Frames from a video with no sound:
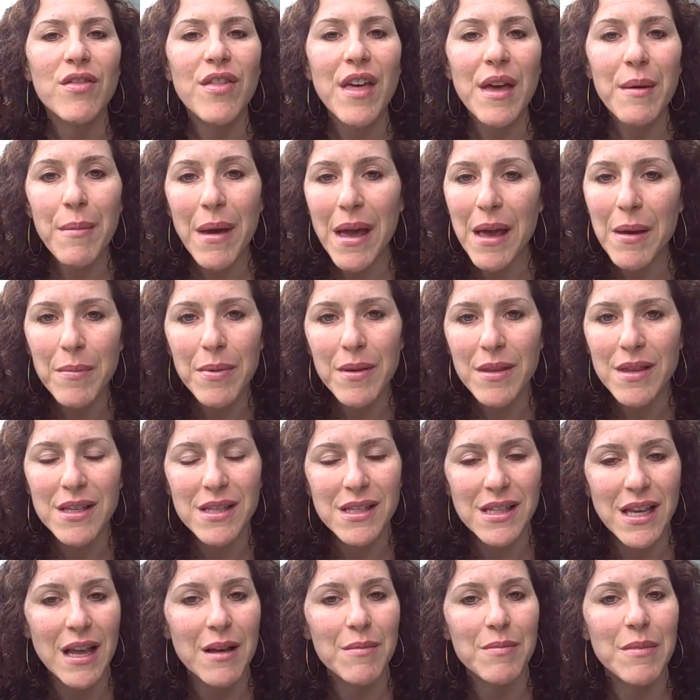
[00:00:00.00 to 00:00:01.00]
They may be the
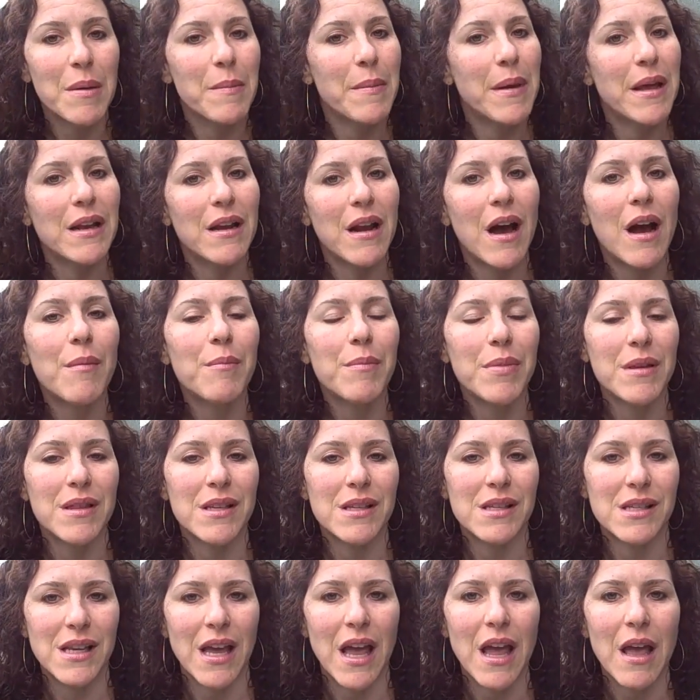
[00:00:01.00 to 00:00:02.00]
same, they may not be
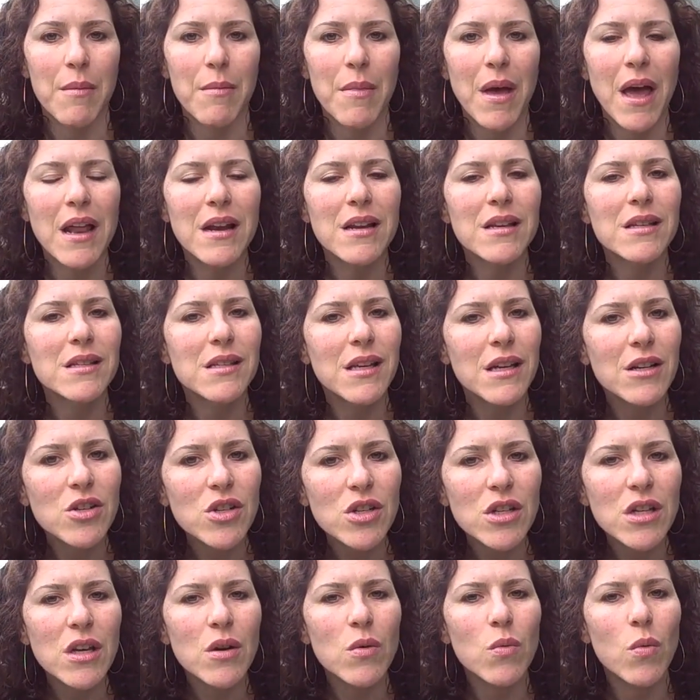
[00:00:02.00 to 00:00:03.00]
the same. And
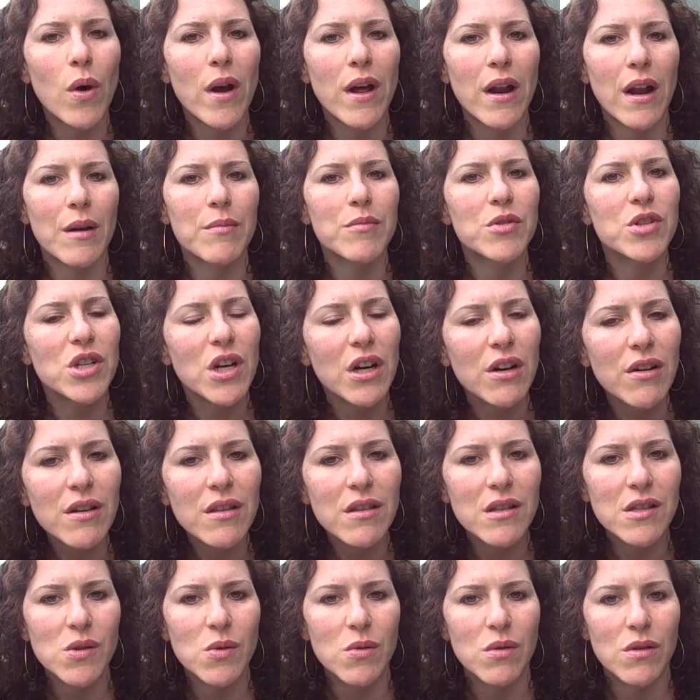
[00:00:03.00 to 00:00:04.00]
essentially what I'm
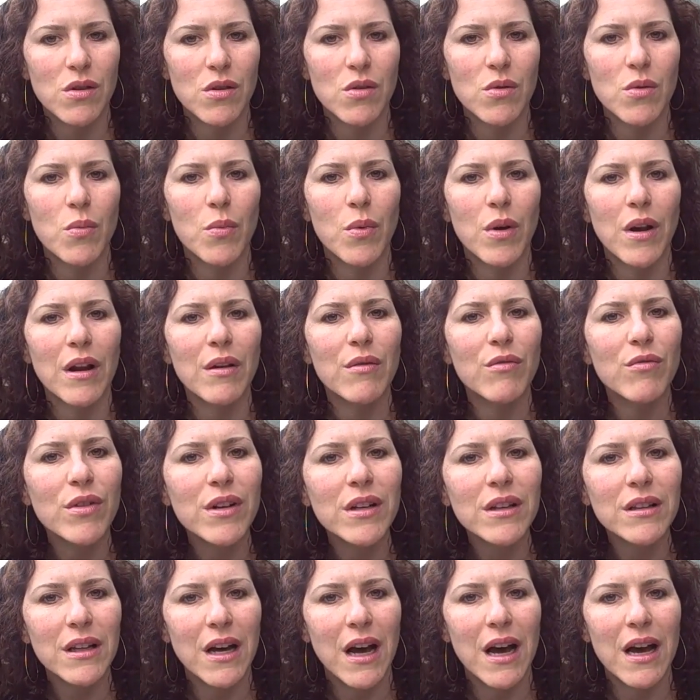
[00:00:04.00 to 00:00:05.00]
sharing this with you, and what I
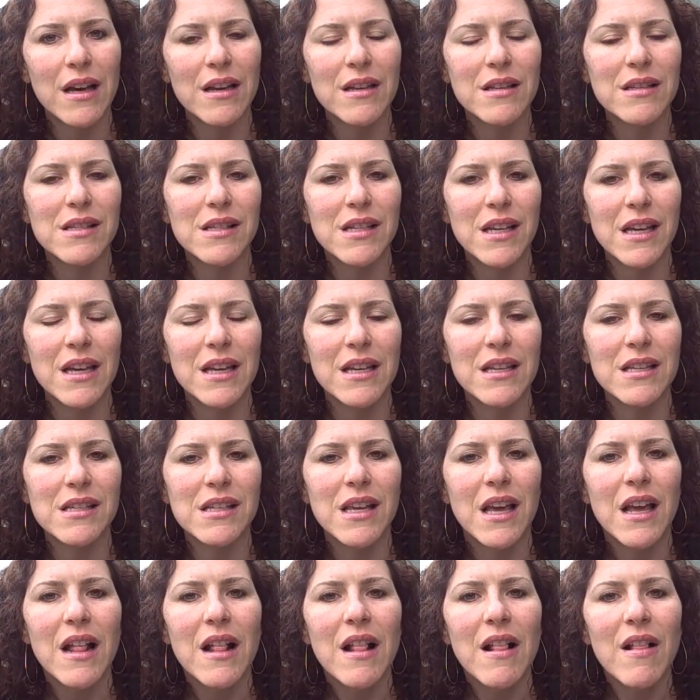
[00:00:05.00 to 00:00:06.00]
realized,
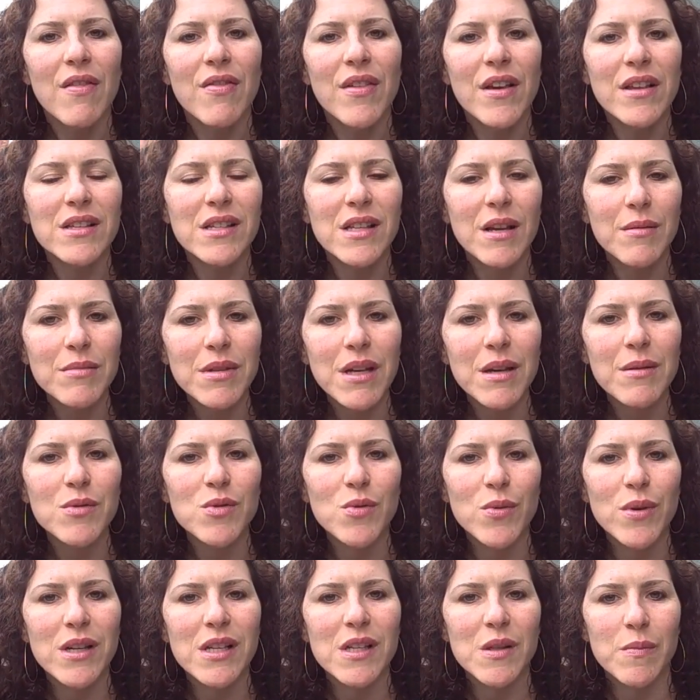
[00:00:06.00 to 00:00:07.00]
is that
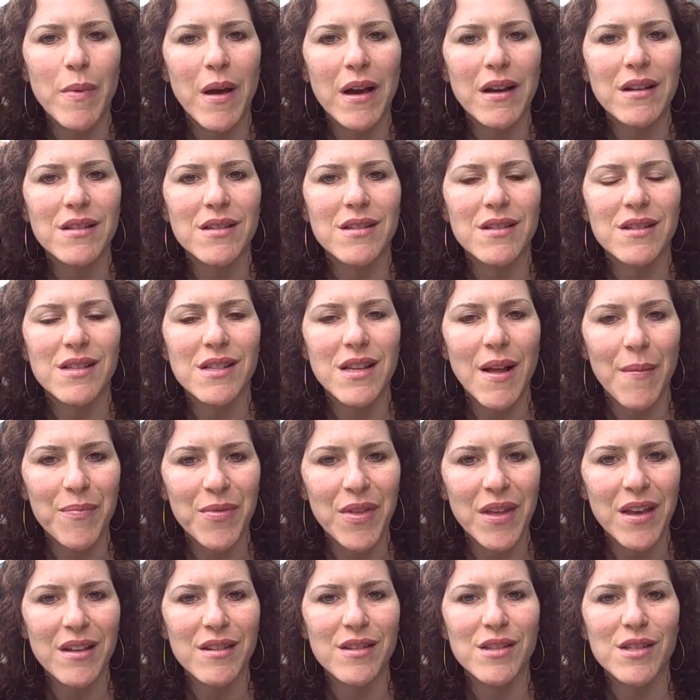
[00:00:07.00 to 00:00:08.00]
sometimes we expect
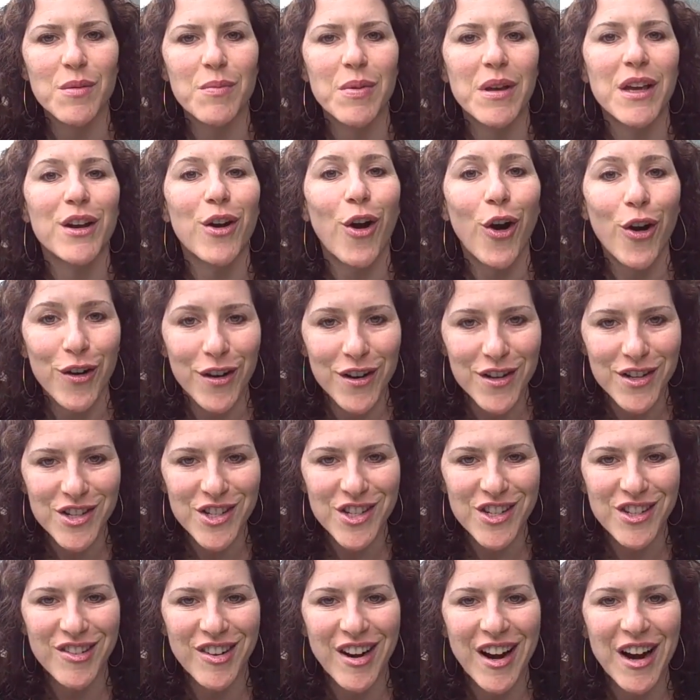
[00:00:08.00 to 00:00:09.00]
something to be an
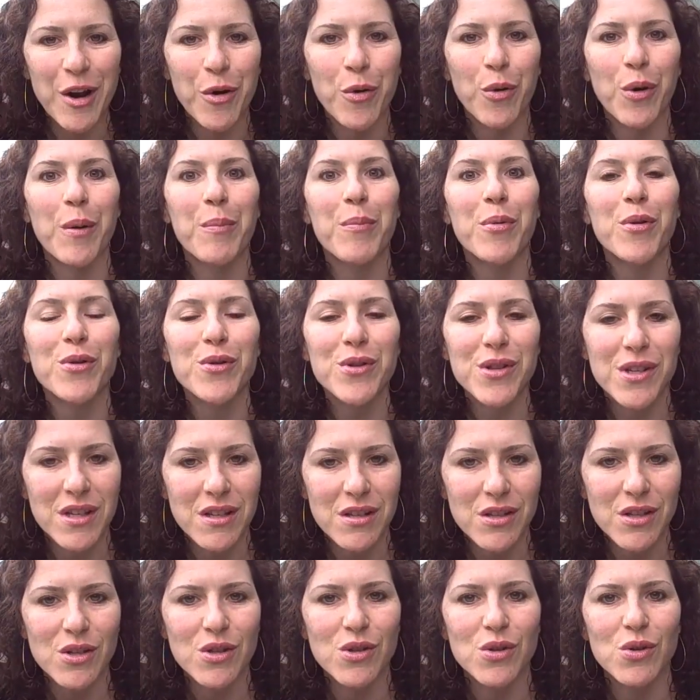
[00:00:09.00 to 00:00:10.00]
orange, right? Or a
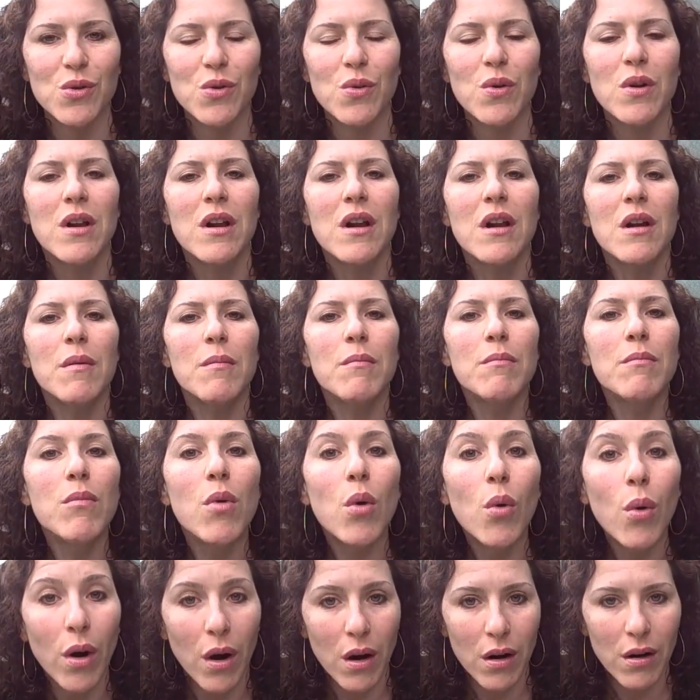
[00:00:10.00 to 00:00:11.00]
person to do
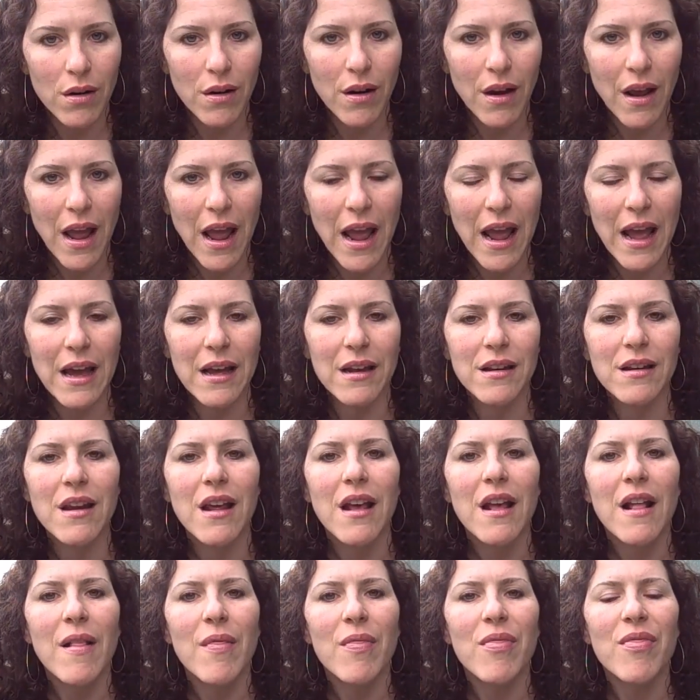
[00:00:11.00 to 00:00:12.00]
more. And
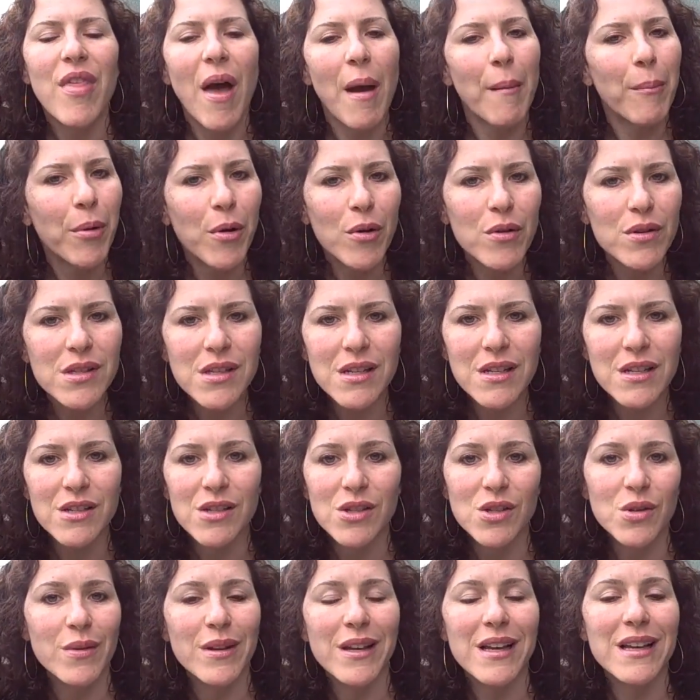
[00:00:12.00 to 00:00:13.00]
that person
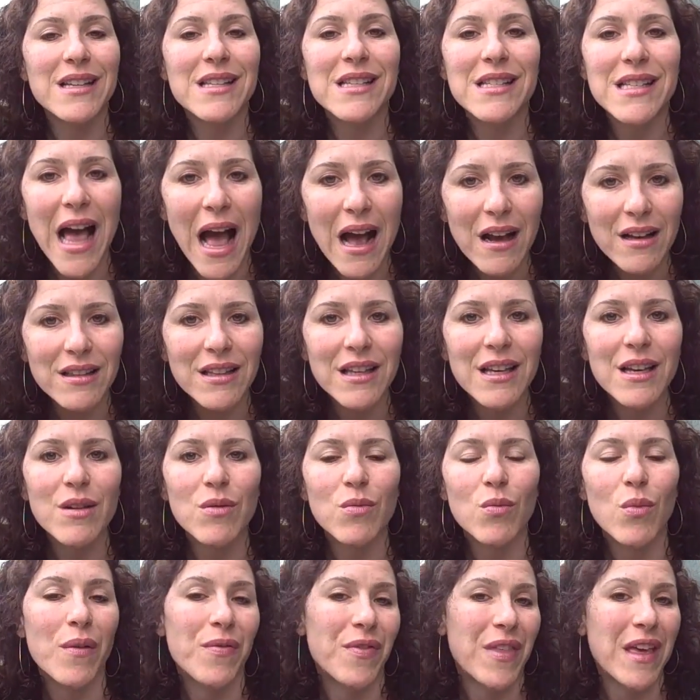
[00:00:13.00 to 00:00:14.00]
is doing exactly
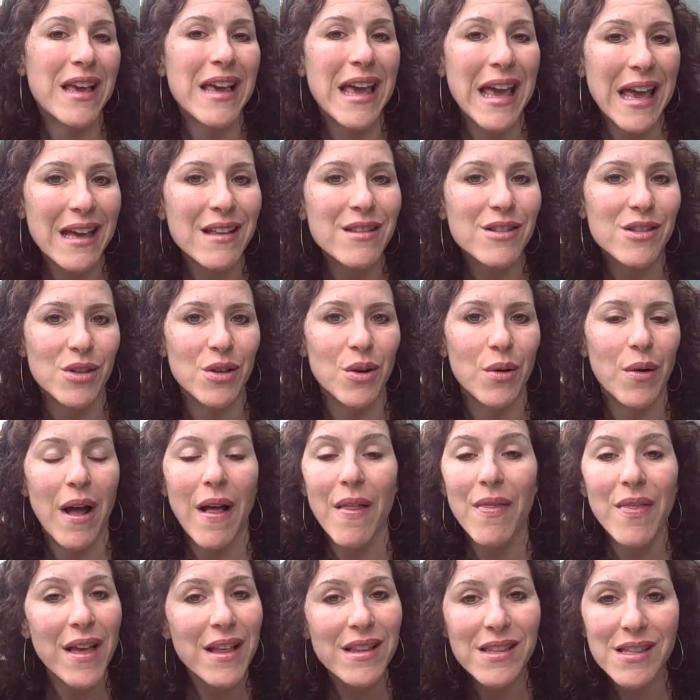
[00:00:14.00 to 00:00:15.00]
what they can do,
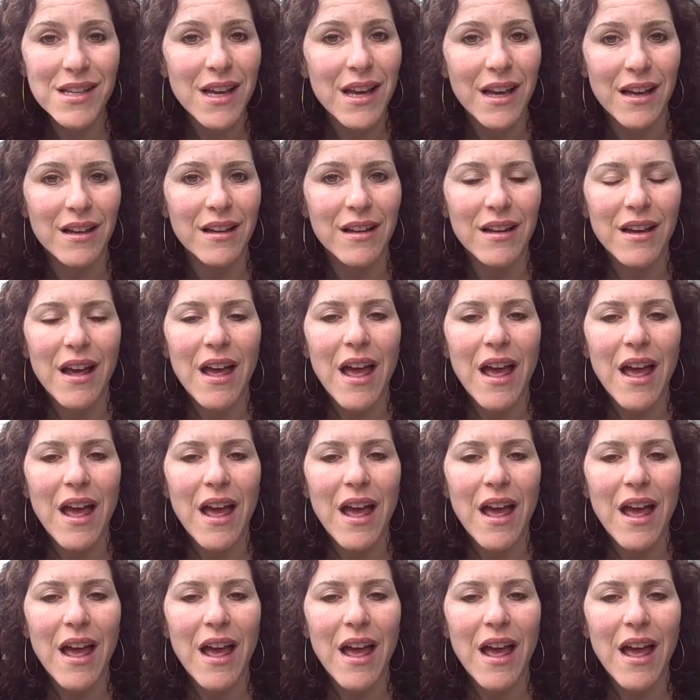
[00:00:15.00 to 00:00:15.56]
and that's it.